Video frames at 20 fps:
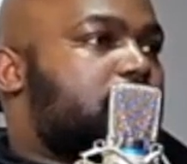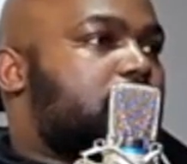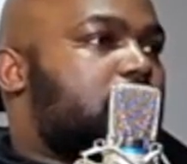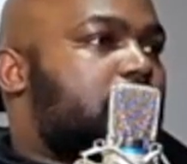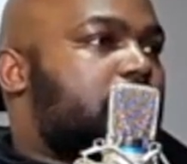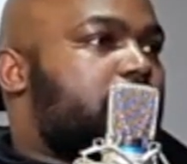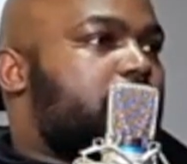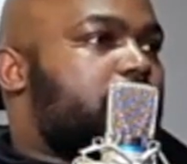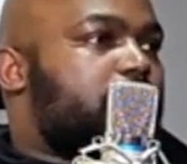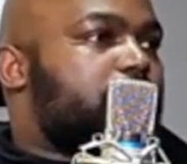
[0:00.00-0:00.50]

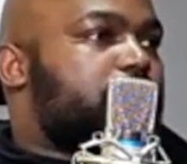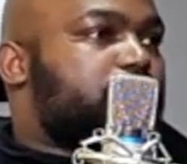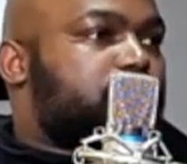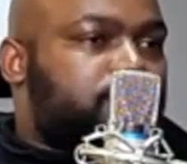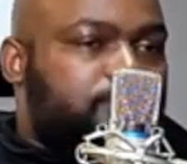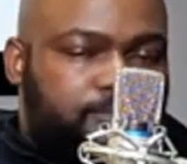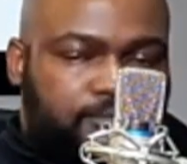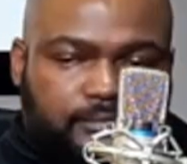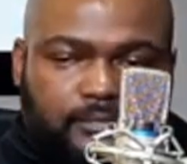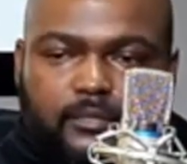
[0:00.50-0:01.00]
right?
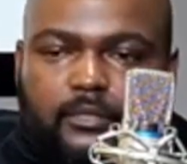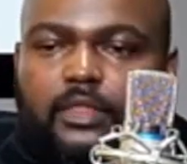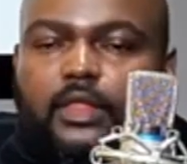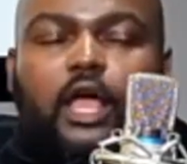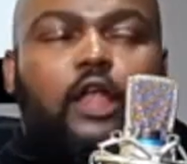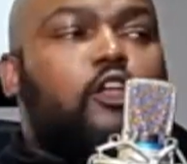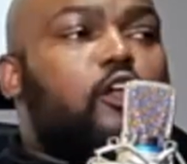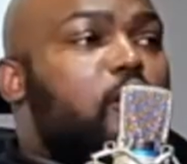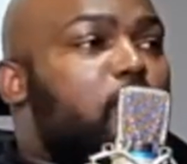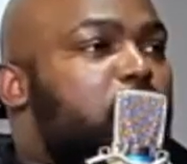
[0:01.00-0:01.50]

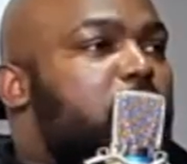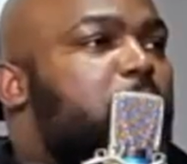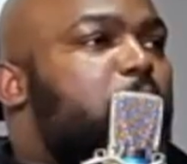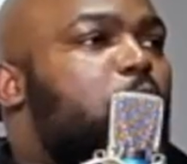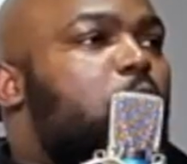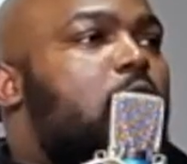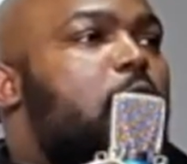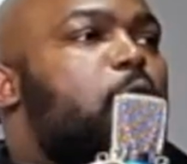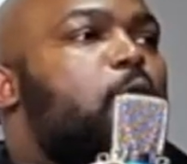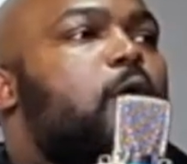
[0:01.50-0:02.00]
A lot of
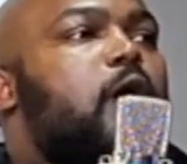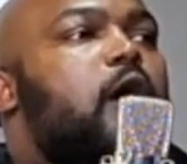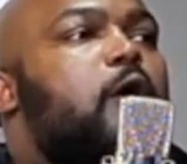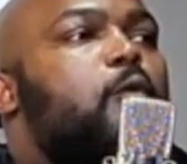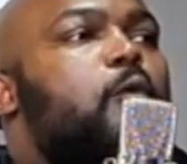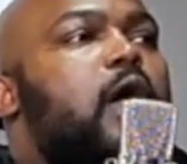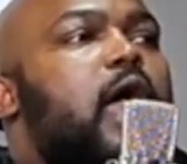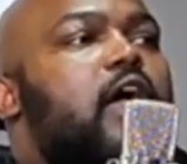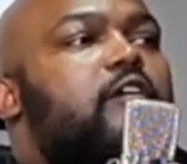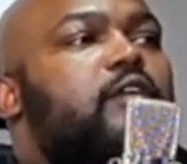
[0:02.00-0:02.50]
people
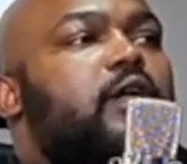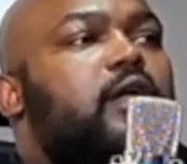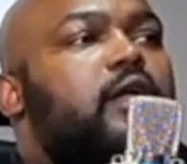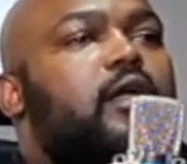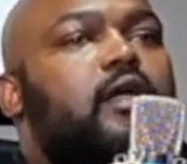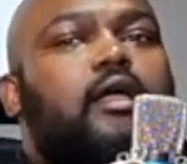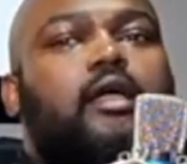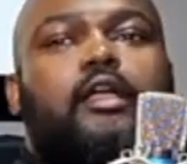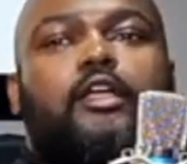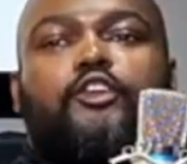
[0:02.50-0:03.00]
were having,
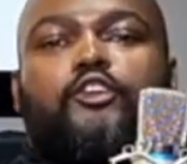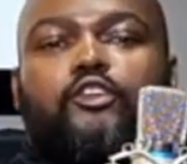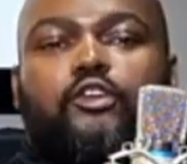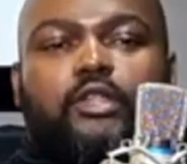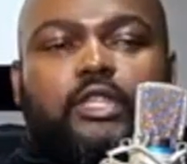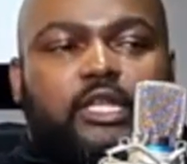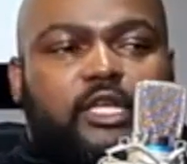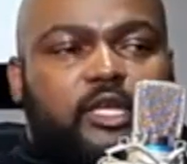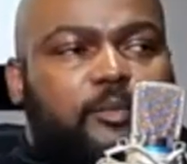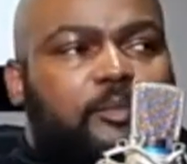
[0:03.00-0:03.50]
you
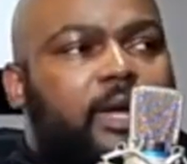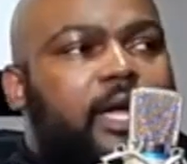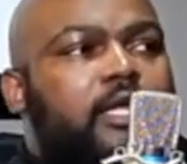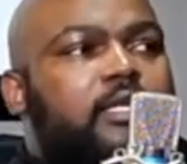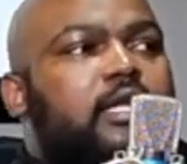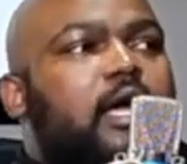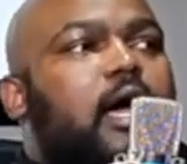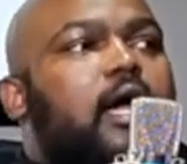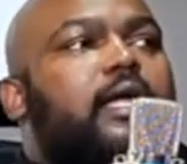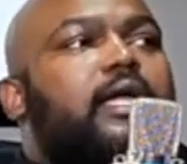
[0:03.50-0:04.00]
know, the
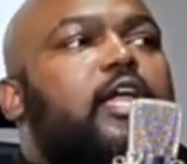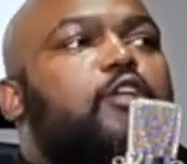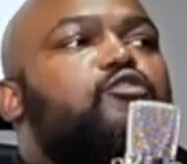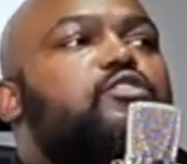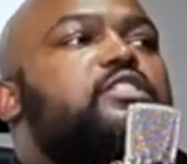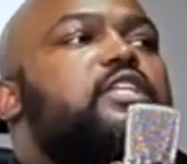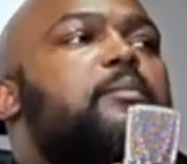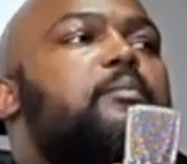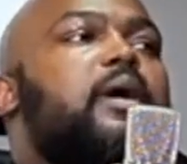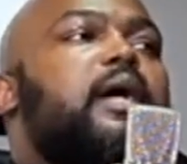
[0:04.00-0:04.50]
debate. Can you
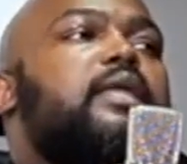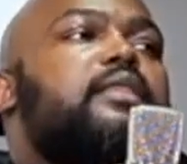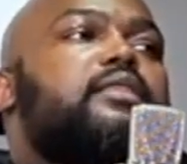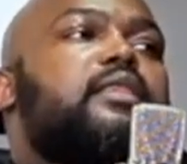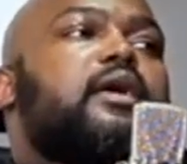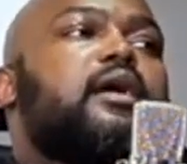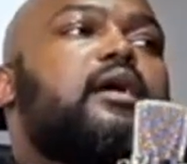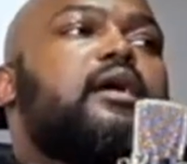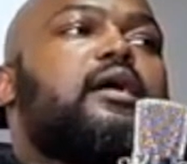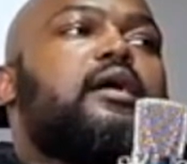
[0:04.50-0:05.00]
separate
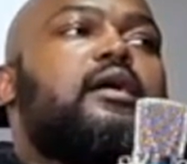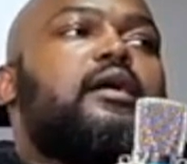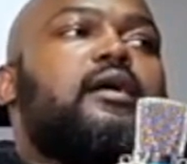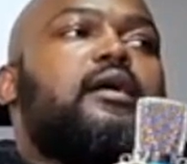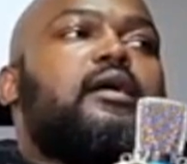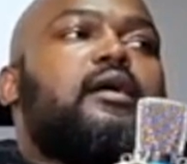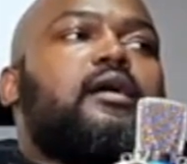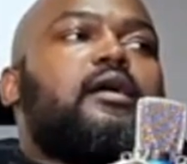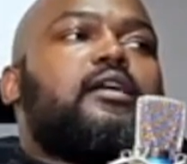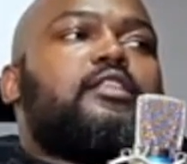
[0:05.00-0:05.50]
the
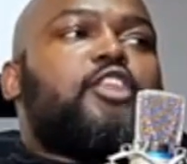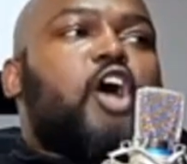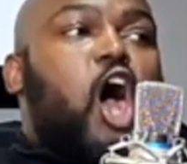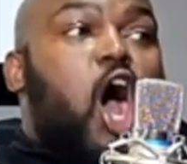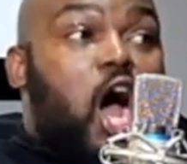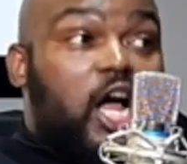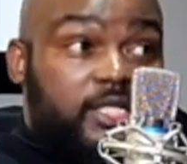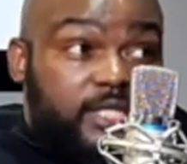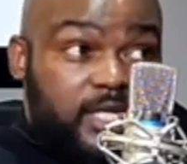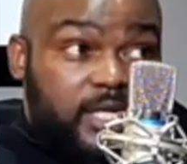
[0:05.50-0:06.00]

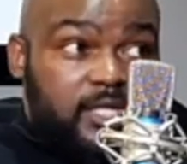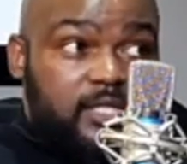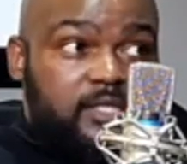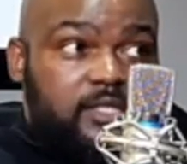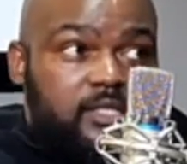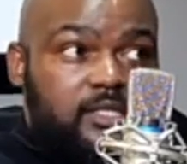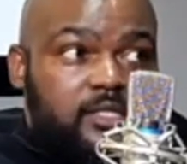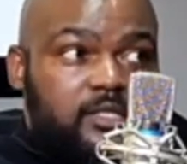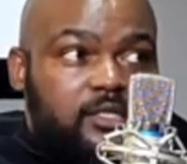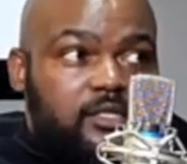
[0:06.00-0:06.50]

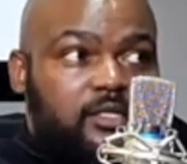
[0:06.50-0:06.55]
artist